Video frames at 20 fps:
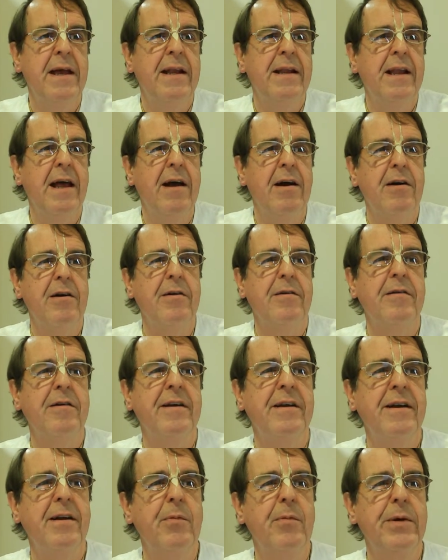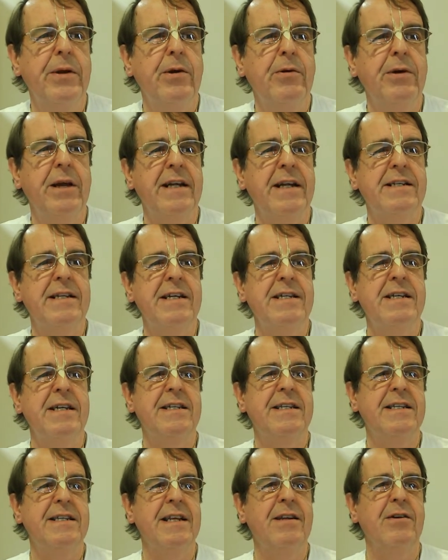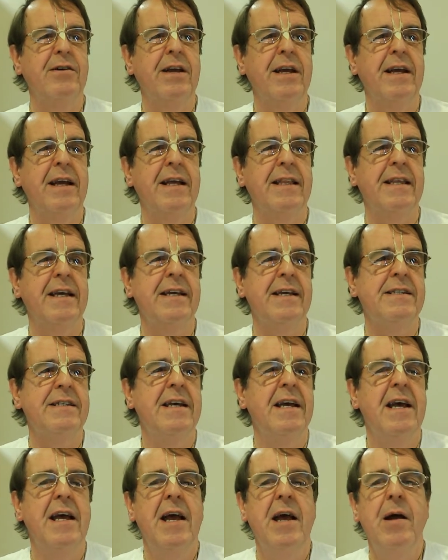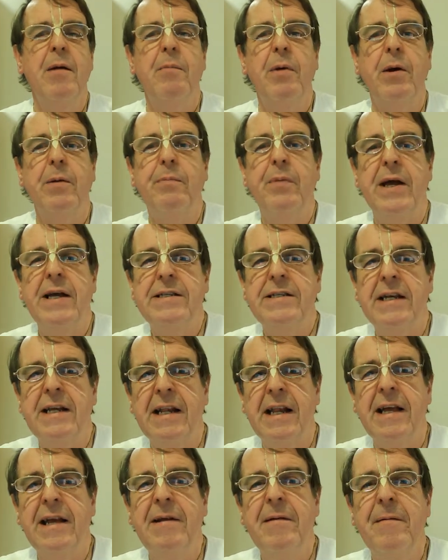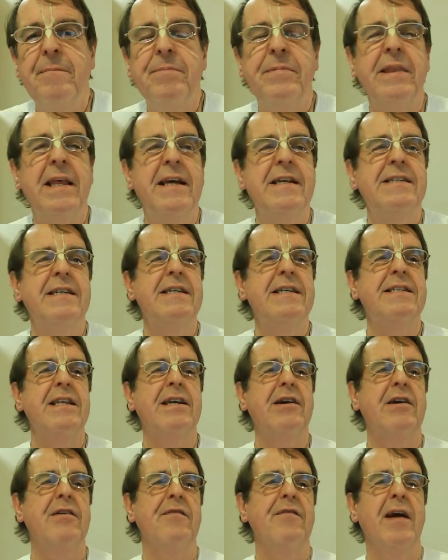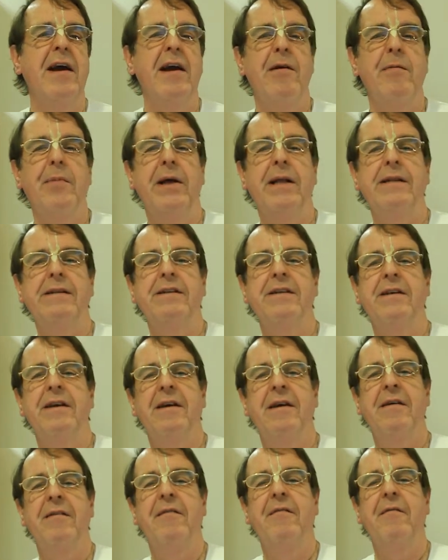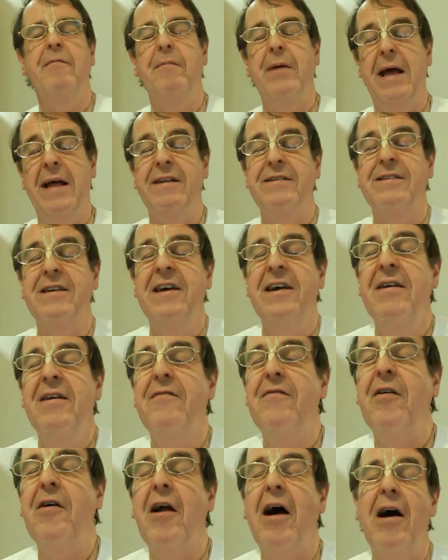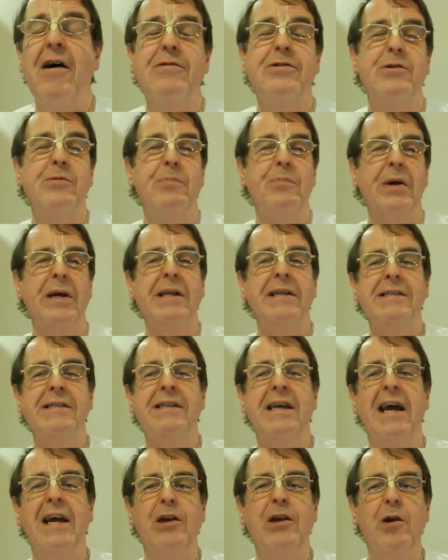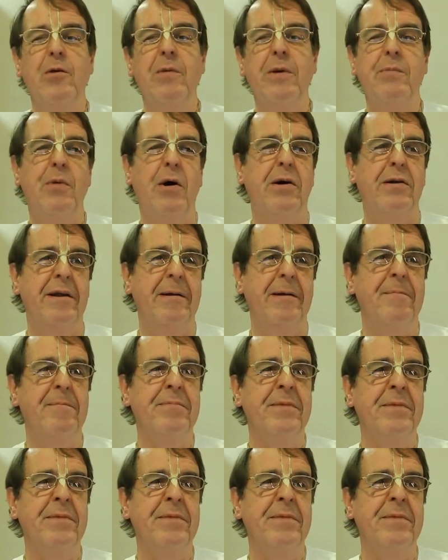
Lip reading: Now, I hope you don't get dizzy looking at this, but basically this is the conveyor belt for how to build a human body.